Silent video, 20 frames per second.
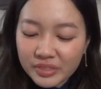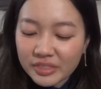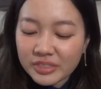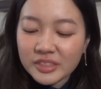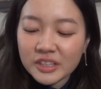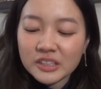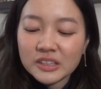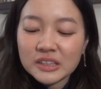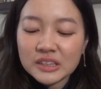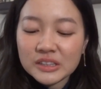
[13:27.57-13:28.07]

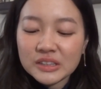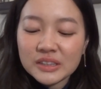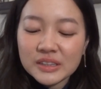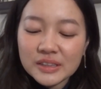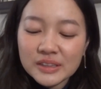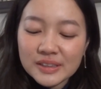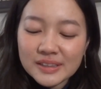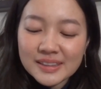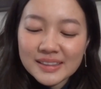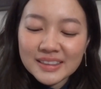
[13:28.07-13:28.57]
The
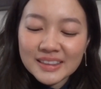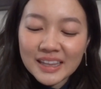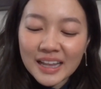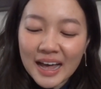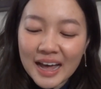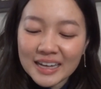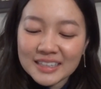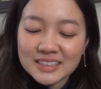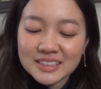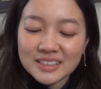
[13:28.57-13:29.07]

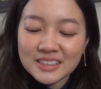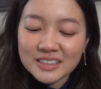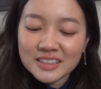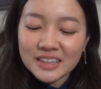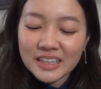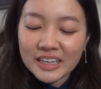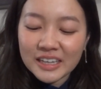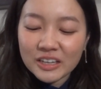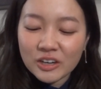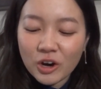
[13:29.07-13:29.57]
last
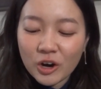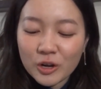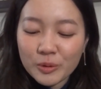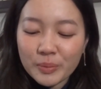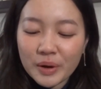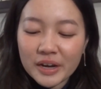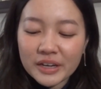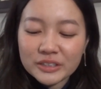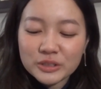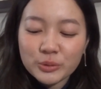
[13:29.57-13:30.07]
thing on
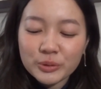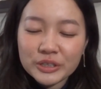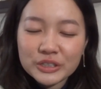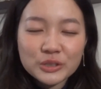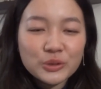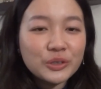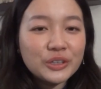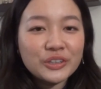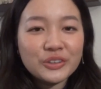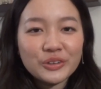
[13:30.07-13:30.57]
my
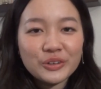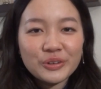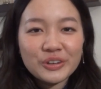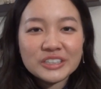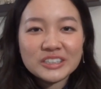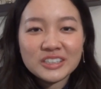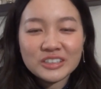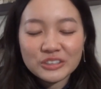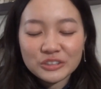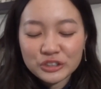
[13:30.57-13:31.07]
2023
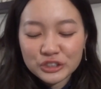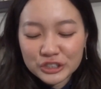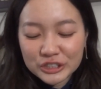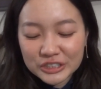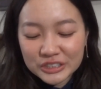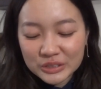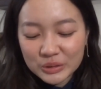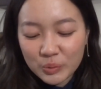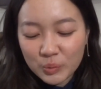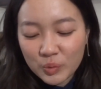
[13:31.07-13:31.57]

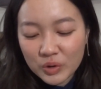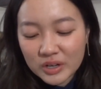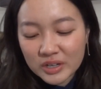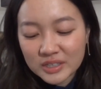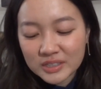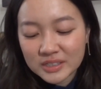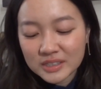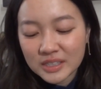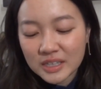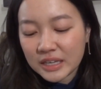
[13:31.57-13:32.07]
resolution
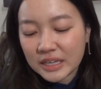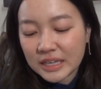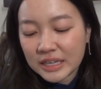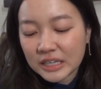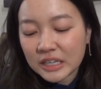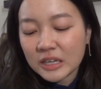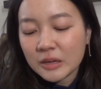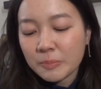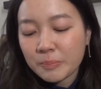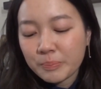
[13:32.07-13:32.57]
was
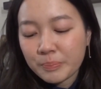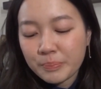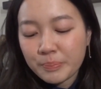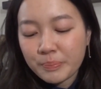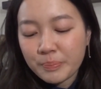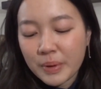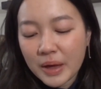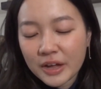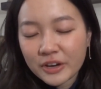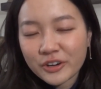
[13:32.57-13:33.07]
getting
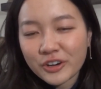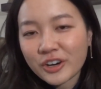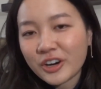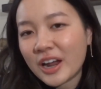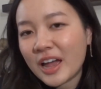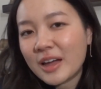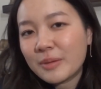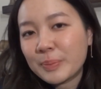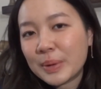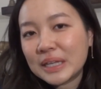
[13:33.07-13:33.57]
better
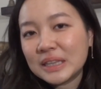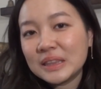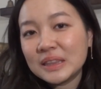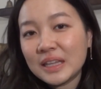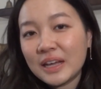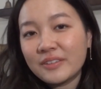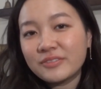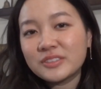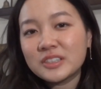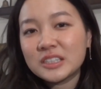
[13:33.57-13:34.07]
at my
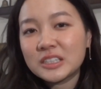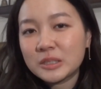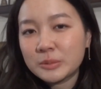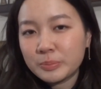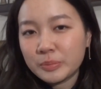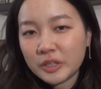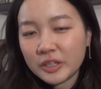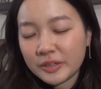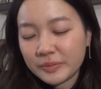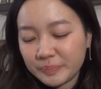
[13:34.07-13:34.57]
left
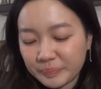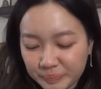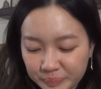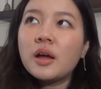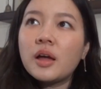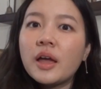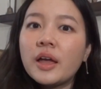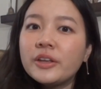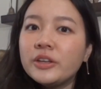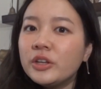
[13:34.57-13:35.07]
split.
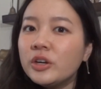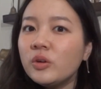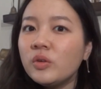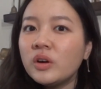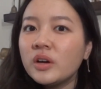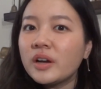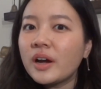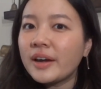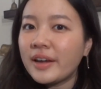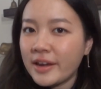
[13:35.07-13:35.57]
And you know
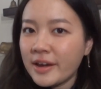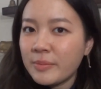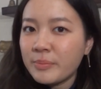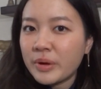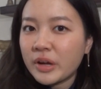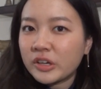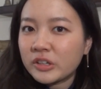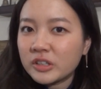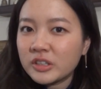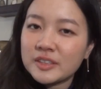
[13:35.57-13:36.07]
what? I am
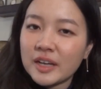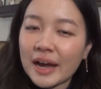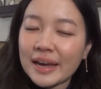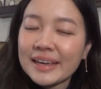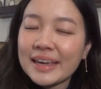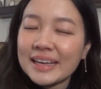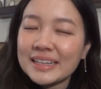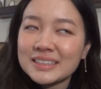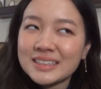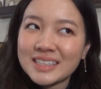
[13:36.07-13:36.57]
better. I
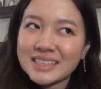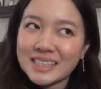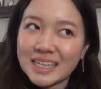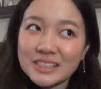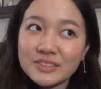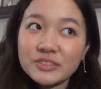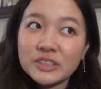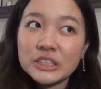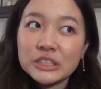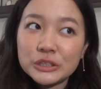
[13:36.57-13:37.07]
can't
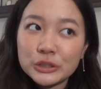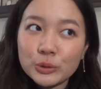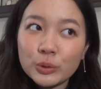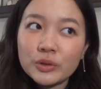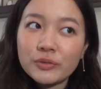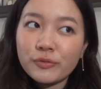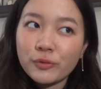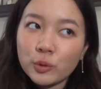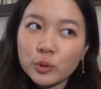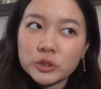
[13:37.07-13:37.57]
successfully do a
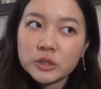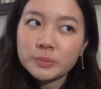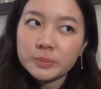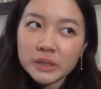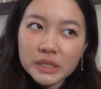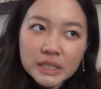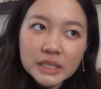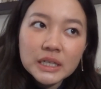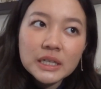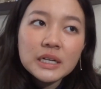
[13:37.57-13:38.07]
full
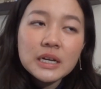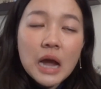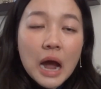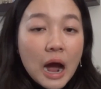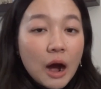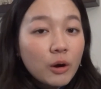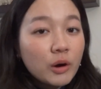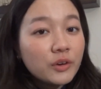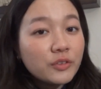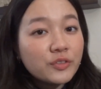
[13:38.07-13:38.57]
split.
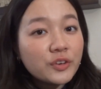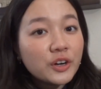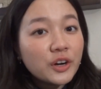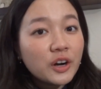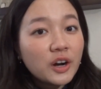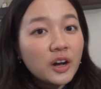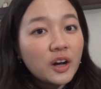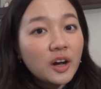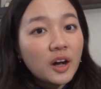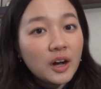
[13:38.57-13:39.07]

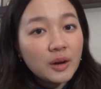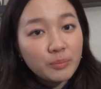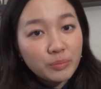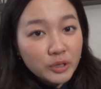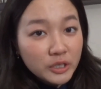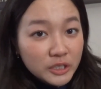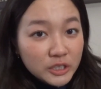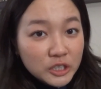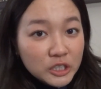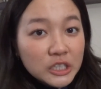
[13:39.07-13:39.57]
However, I'm
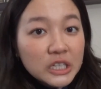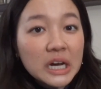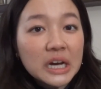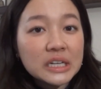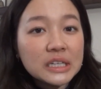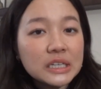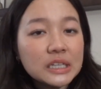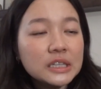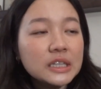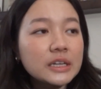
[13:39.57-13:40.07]
pretty good at
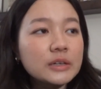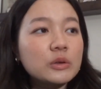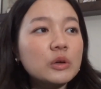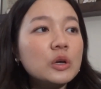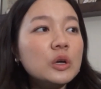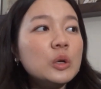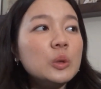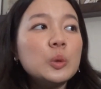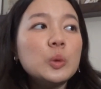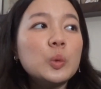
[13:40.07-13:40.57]
it. Like,
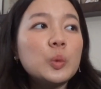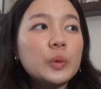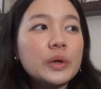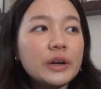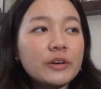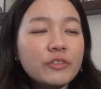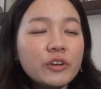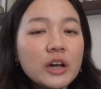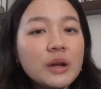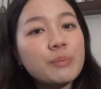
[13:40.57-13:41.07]

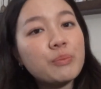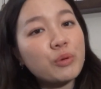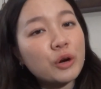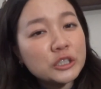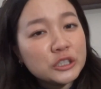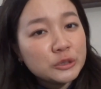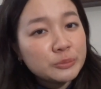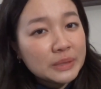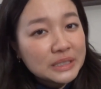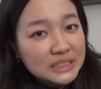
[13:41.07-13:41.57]
whenever I
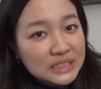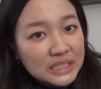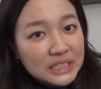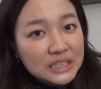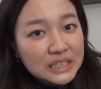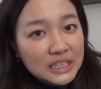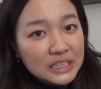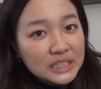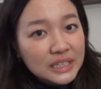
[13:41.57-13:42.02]
brush my teeth at